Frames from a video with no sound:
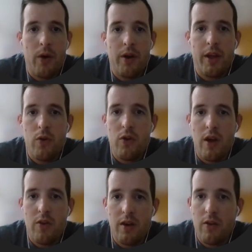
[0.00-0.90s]
in
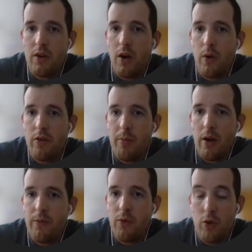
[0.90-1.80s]
negotiation isn't always
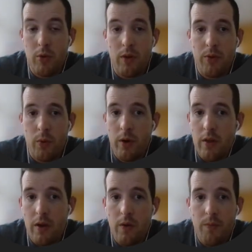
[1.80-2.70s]
about formal authority,
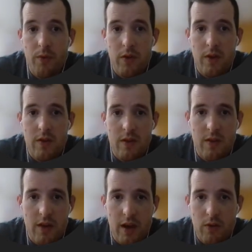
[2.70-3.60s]
though. The
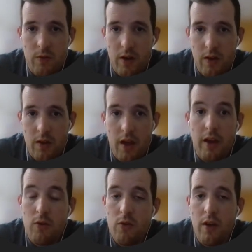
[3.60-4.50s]
CCC
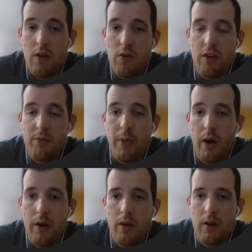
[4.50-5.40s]
exercised soft
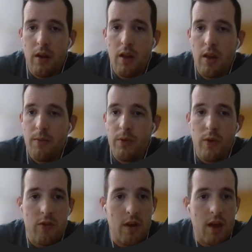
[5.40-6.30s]
power in
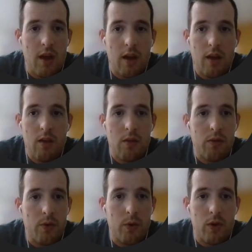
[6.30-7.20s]
influencing
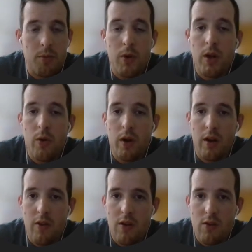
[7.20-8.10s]
through community
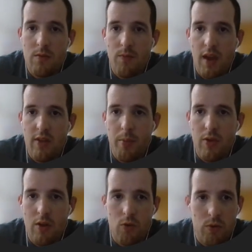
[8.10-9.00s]
organization and the
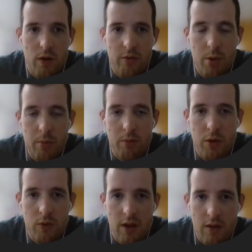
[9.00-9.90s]
potential threat of public
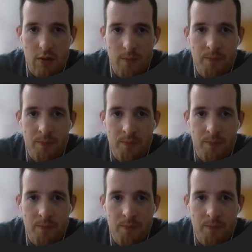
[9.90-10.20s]
protest.